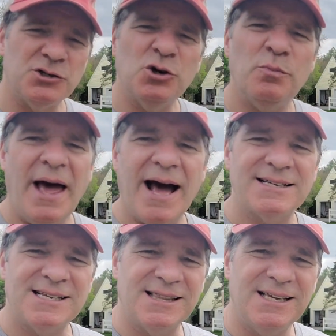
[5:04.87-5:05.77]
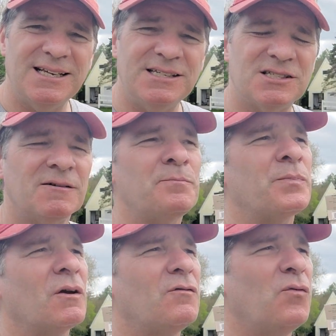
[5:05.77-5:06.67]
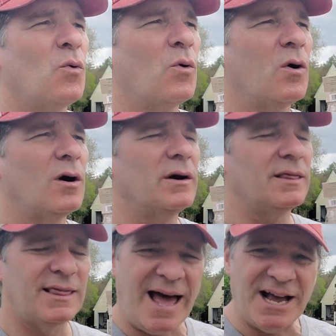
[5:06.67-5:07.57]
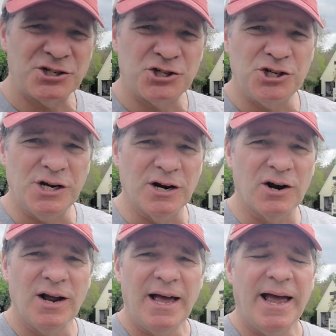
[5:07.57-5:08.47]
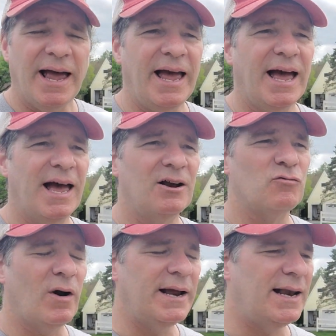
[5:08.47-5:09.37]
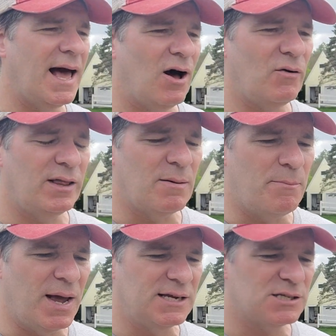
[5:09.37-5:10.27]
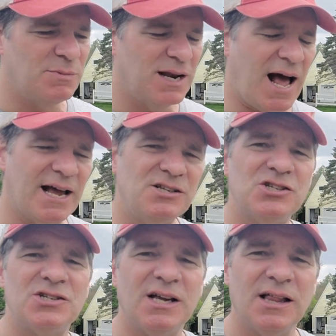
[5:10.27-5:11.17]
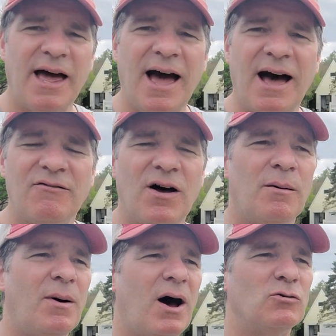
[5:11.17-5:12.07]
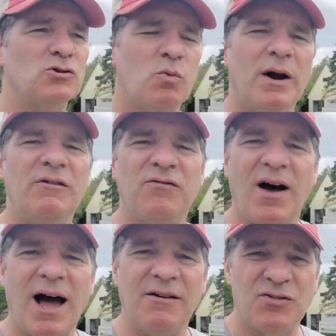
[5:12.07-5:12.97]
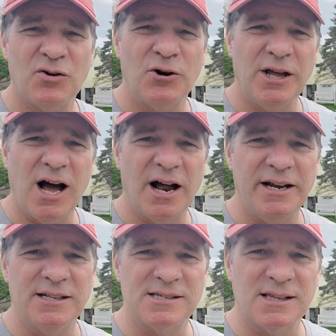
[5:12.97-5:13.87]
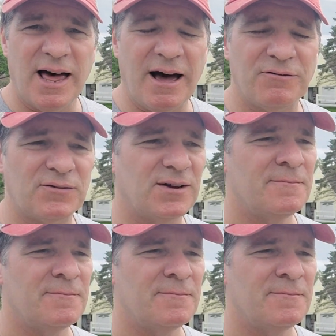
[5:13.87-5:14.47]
2 packs of these for last year, and right now in the basement I still have about 25-30 onions left,